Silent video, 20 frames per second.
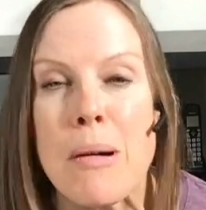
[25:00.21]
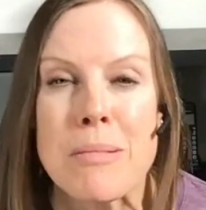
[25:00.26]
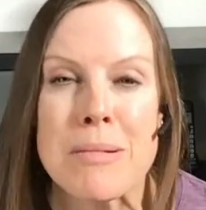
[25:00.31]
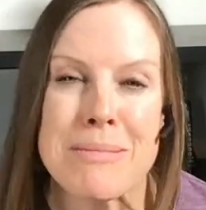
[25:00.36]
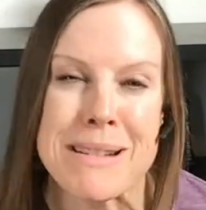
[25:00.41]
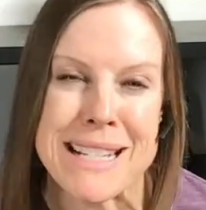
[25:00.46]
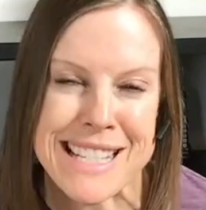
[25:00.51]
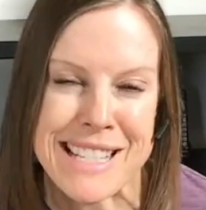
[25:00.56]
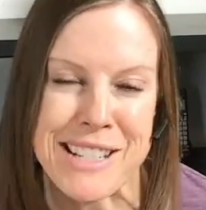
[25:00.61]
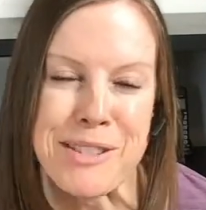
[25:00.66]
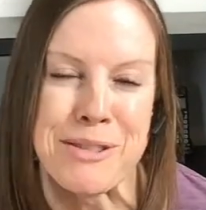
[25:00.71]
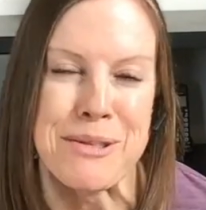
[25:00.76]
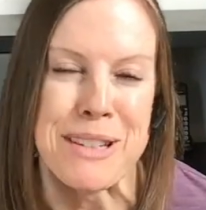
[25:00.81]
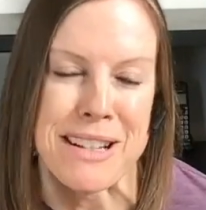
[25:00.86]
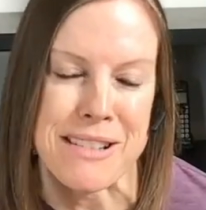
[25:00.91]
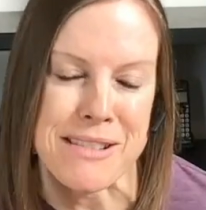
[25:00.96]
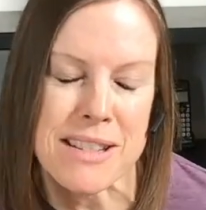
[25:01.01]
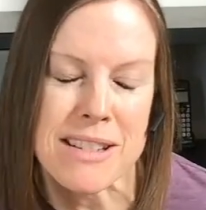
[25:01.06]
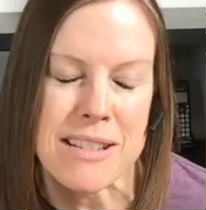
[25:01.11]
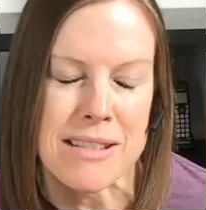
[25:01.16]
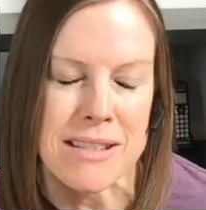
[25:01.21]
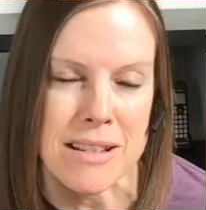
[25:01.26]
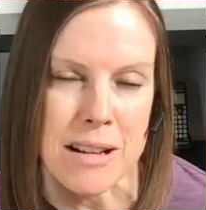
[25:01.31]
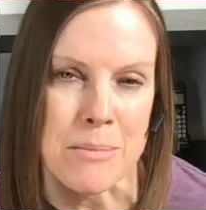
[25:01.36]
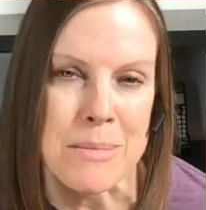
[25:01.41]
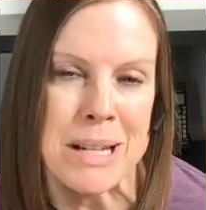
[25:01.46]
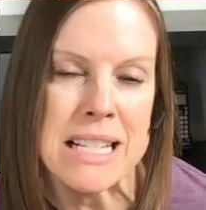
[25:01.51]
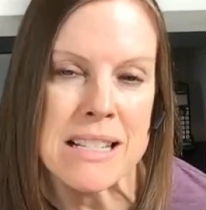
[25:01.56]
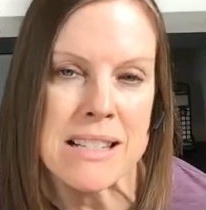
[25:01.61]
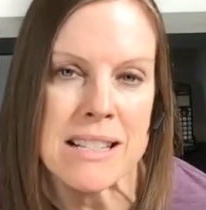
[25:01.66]
probably still does to
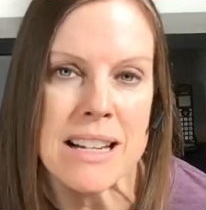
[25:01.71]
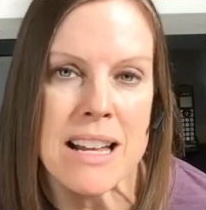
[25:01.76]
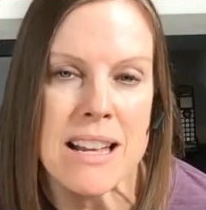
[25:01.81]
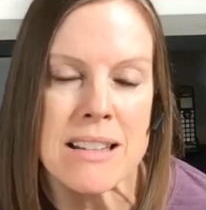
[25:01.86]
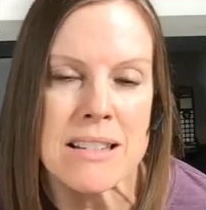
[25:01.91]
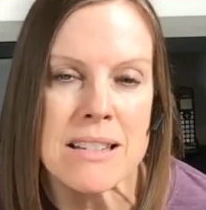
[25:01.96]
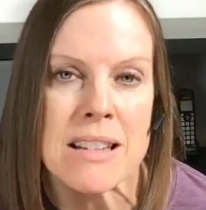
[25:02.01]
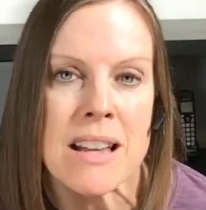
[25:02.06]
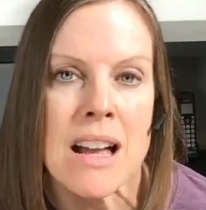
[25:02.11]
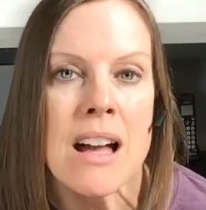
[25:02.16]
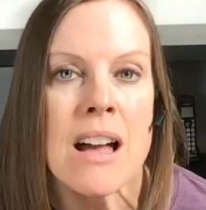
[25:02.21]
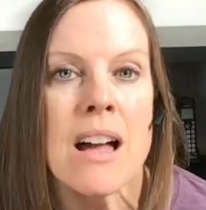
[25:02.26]
some extent